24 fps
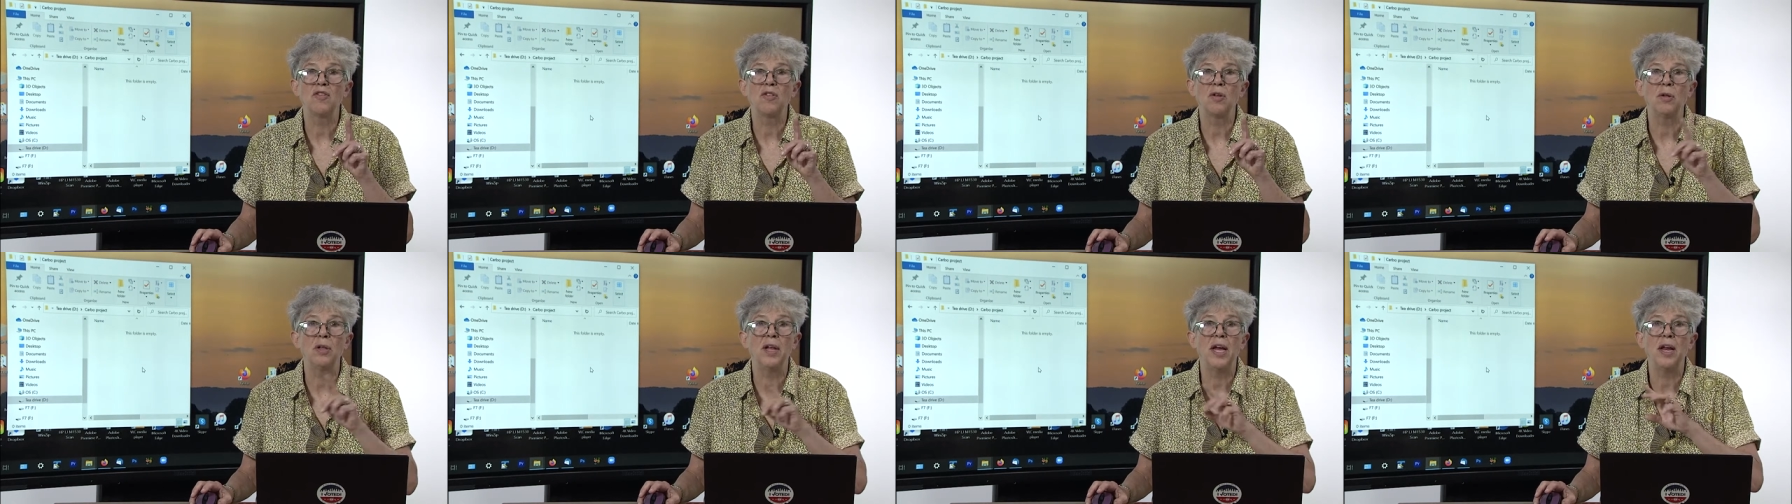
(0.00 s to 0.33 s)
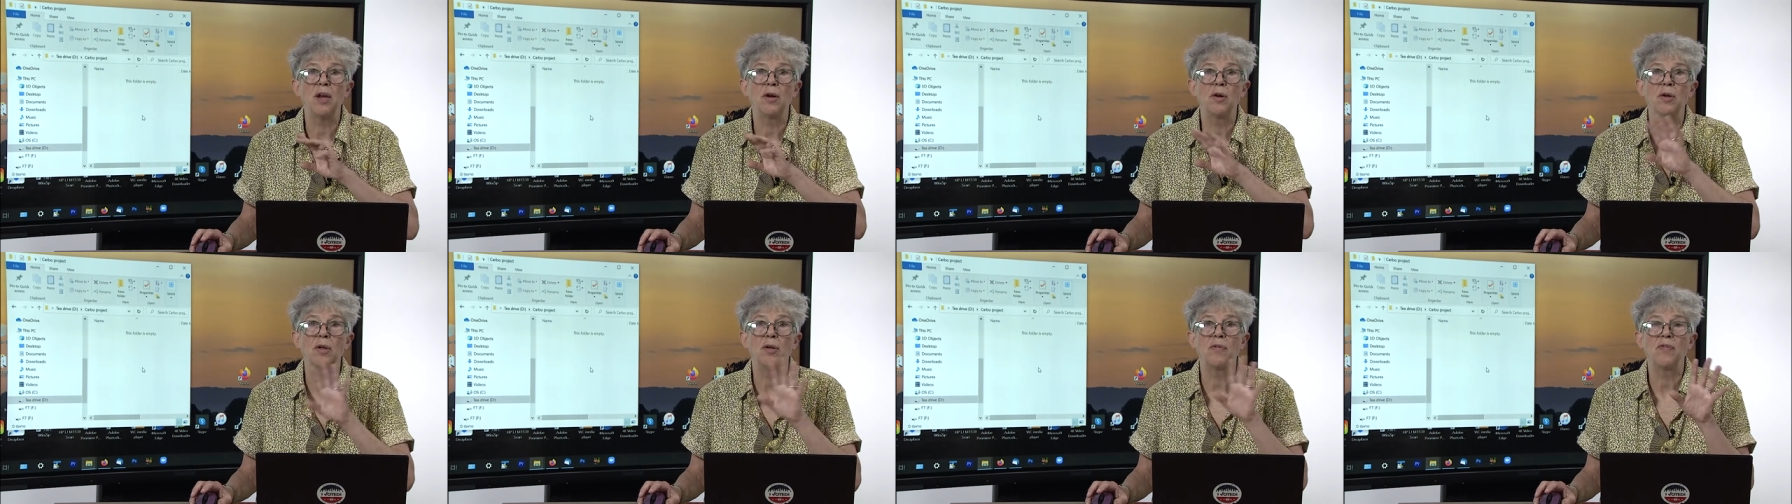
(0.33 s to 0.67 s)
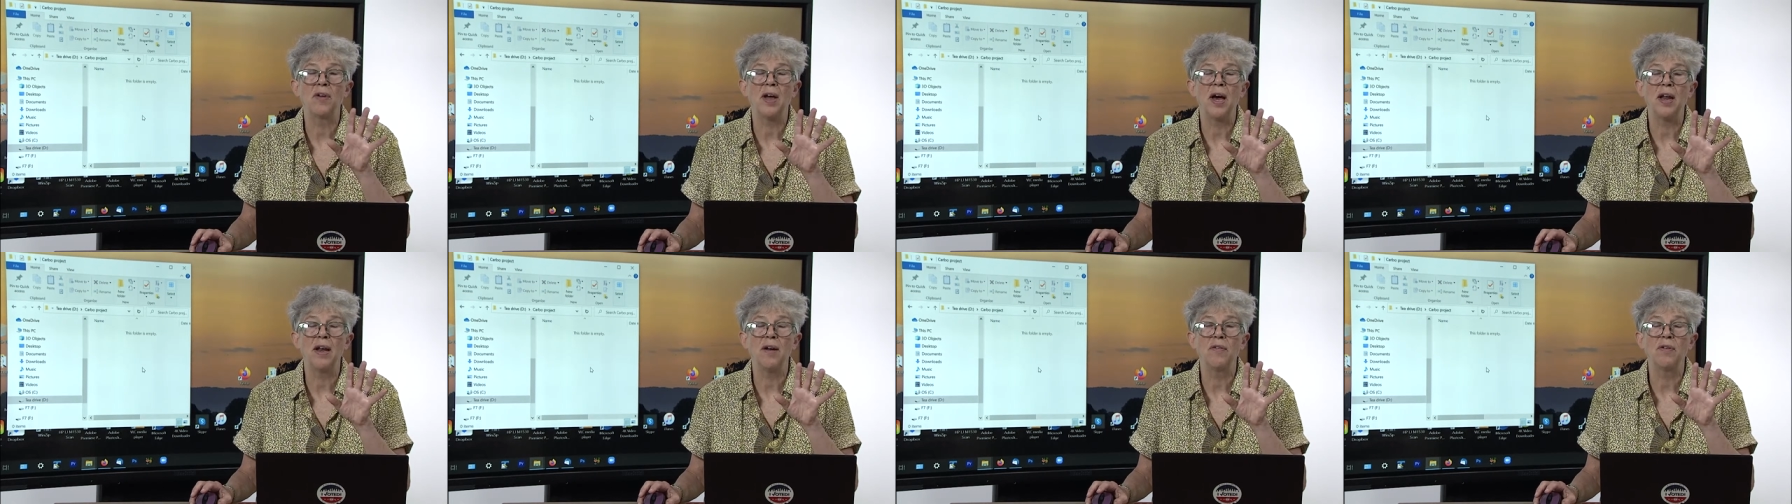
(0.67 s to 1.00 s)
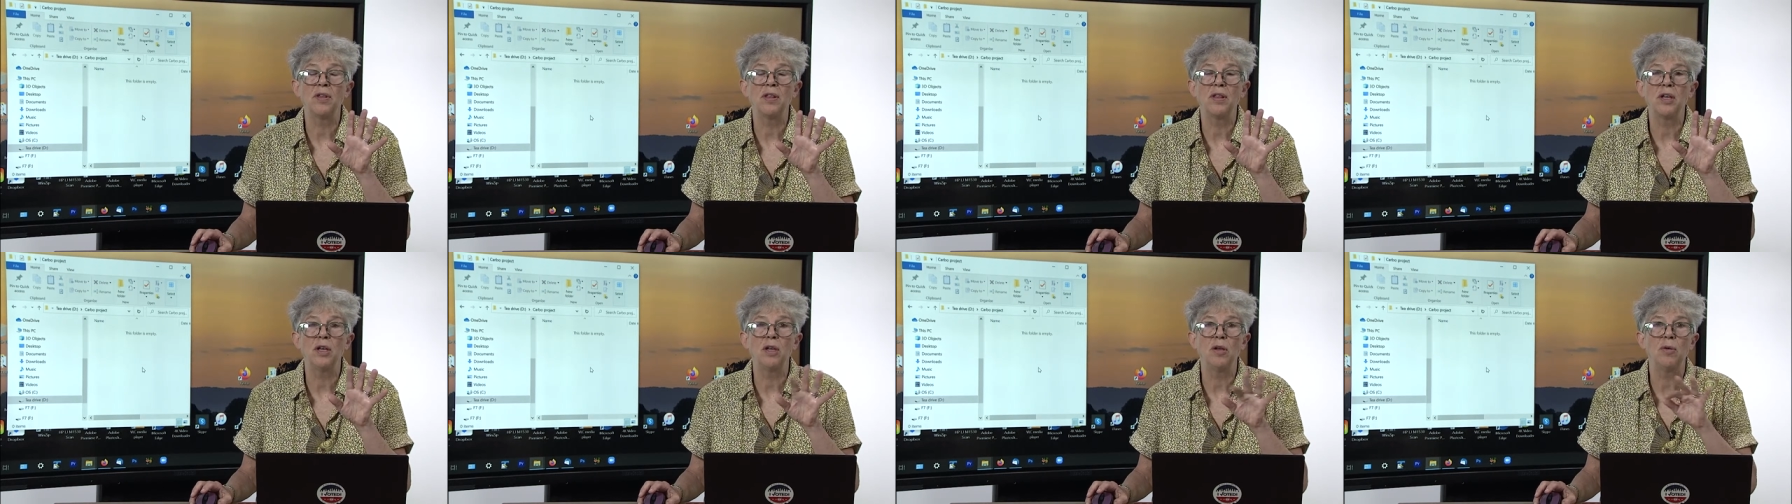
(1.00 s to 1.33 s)
so later you've got
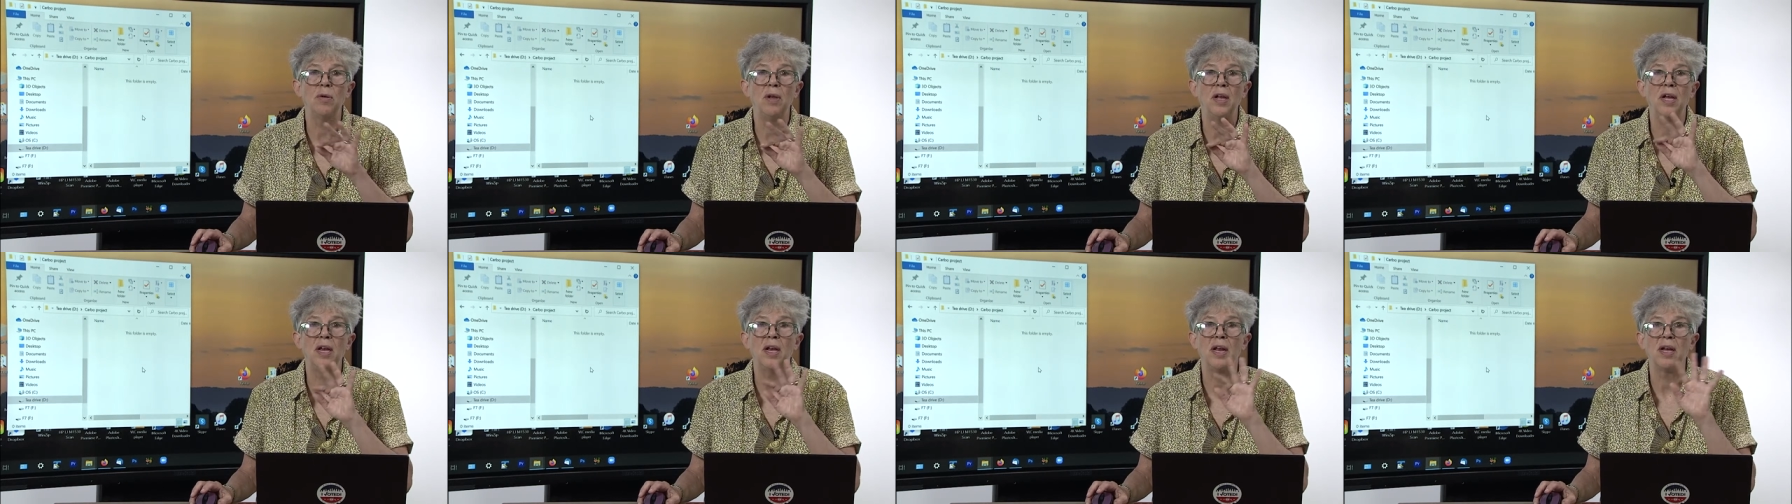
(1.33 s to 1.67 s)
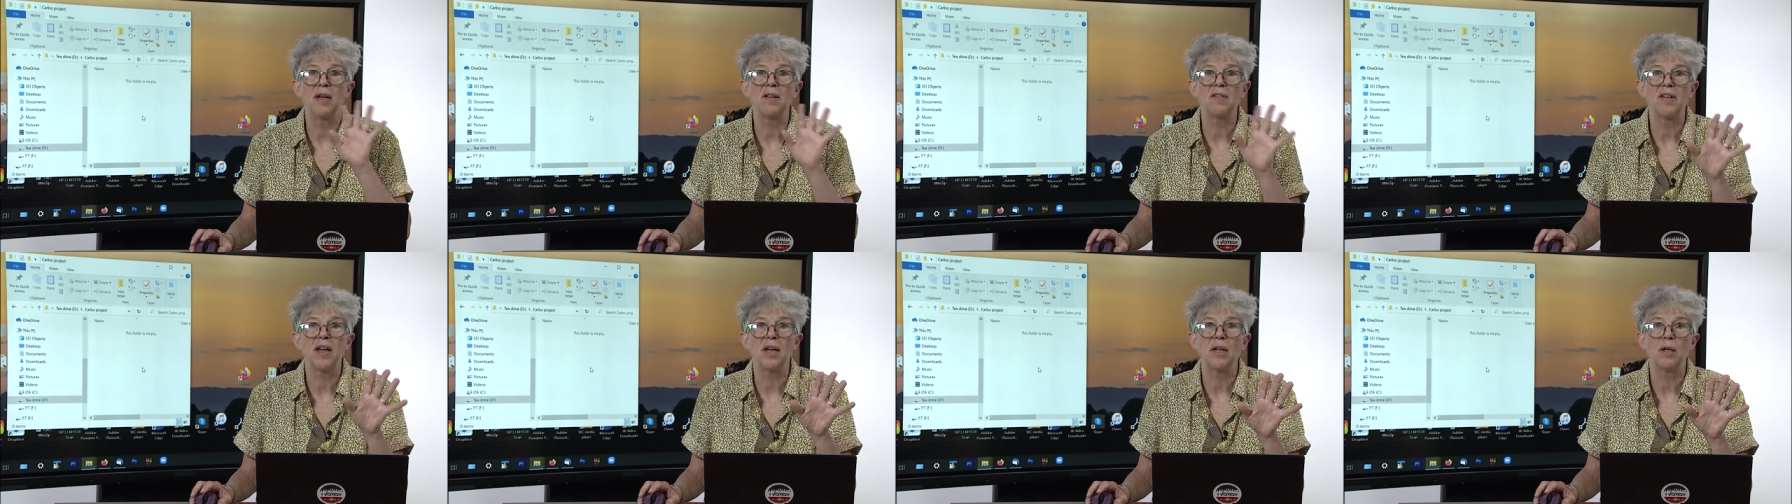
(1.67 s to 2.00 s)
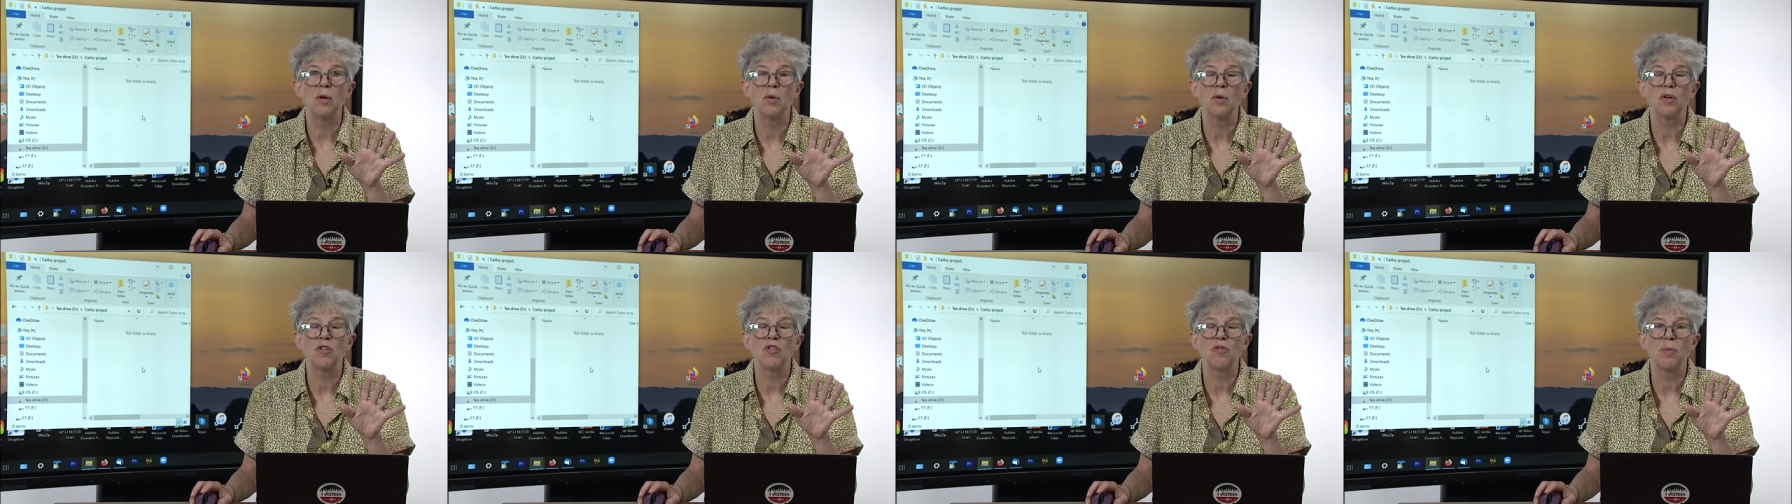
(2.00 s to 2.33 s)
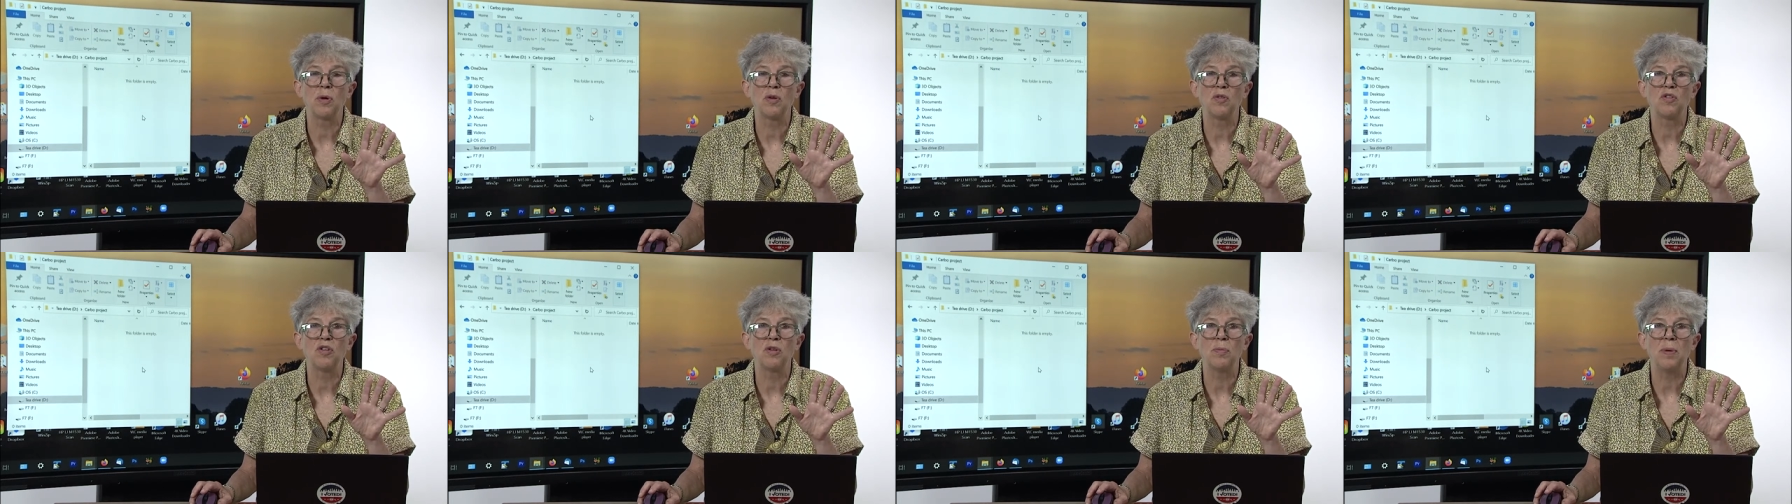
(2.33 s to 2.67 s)
everything you need exactly where it's
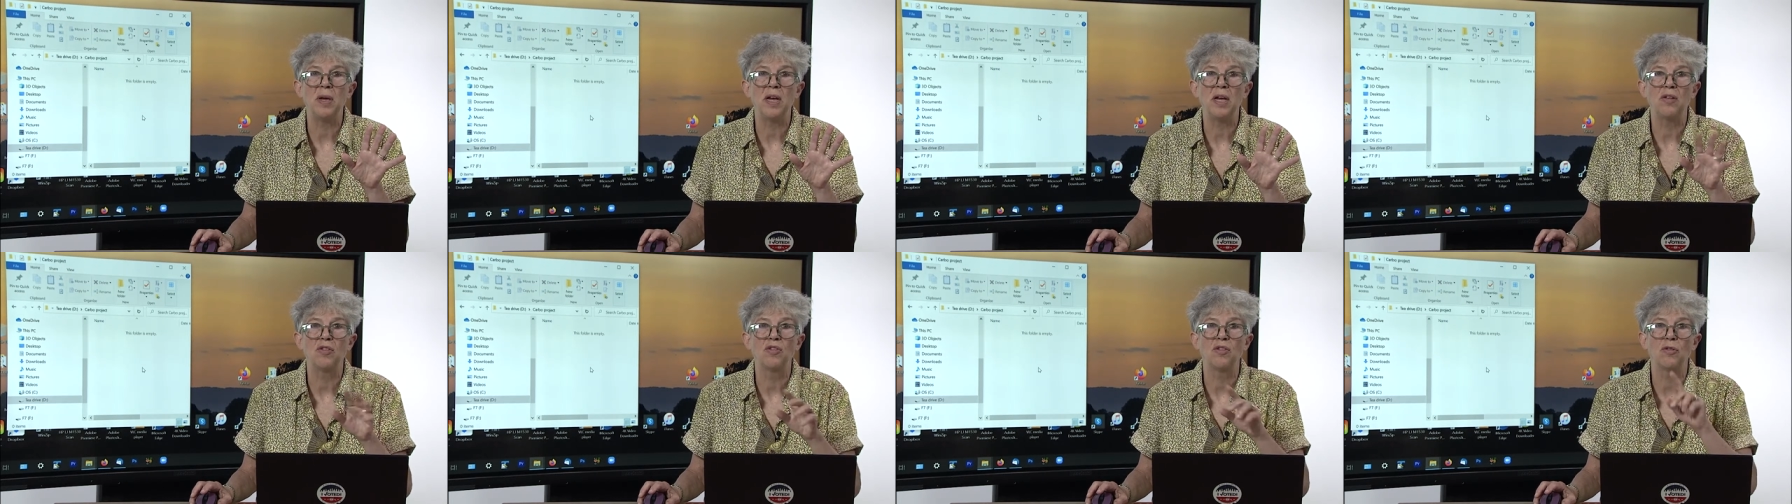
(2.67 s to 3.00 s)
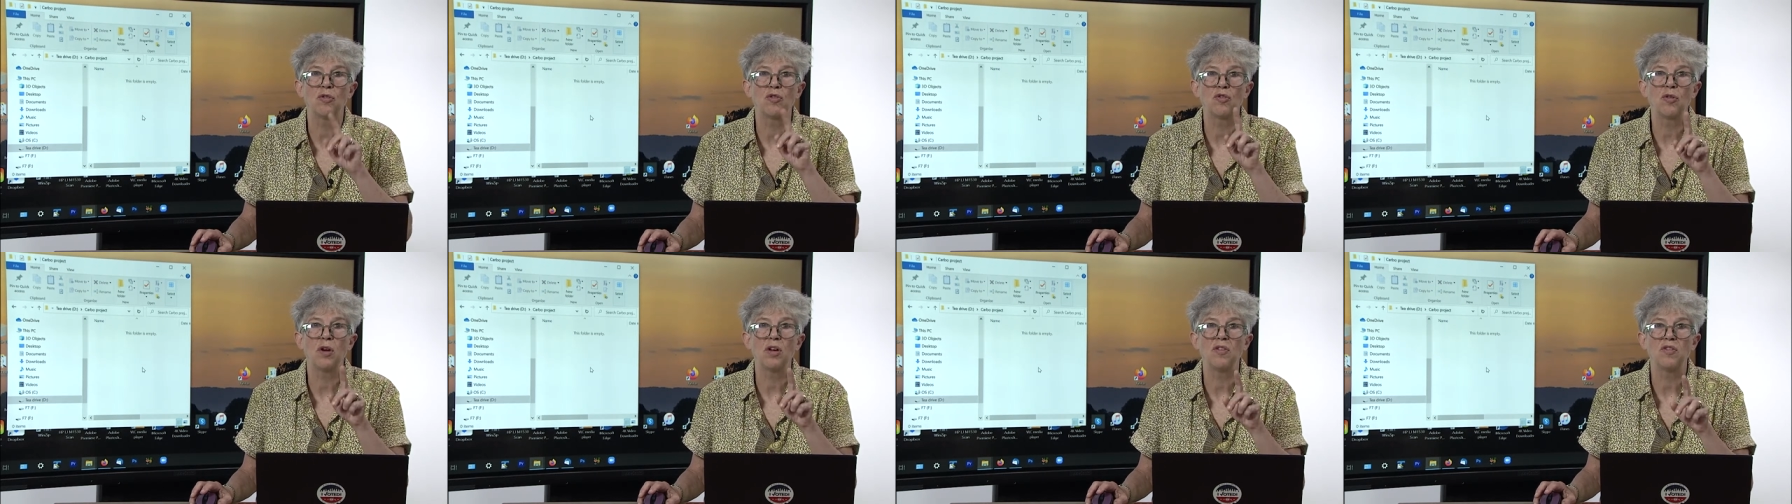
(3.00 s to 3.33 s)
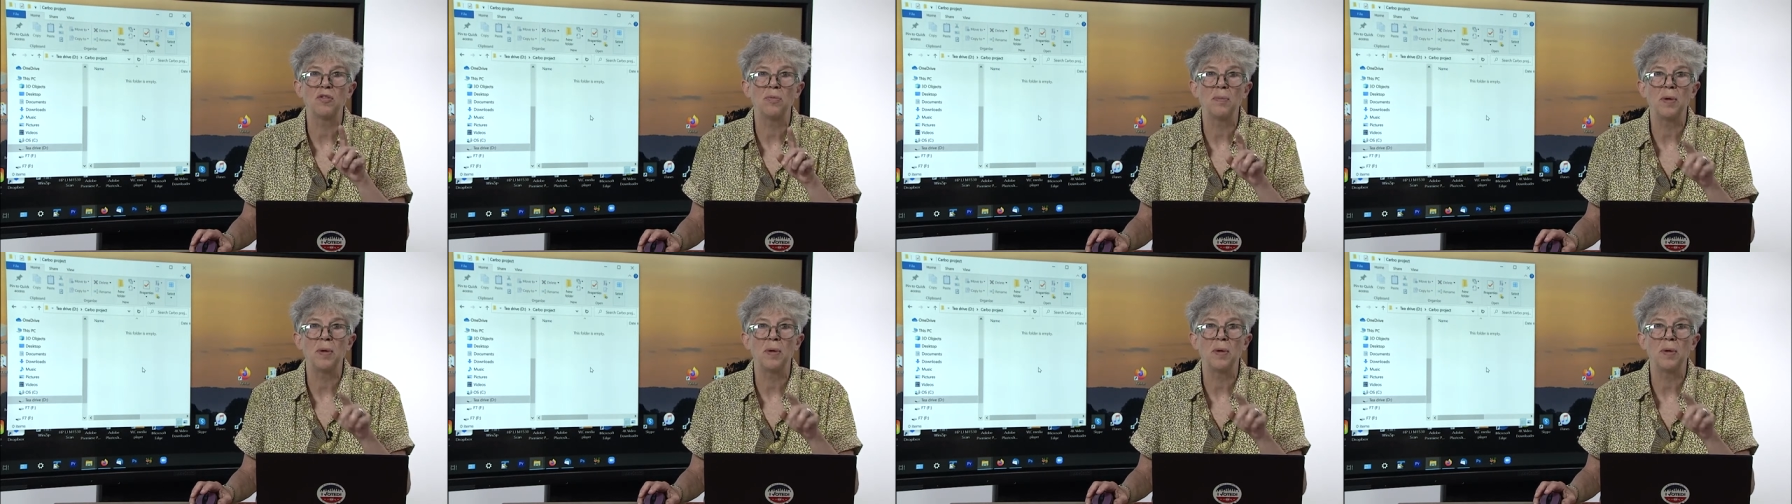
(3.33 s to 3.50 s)
supposed to be. So trust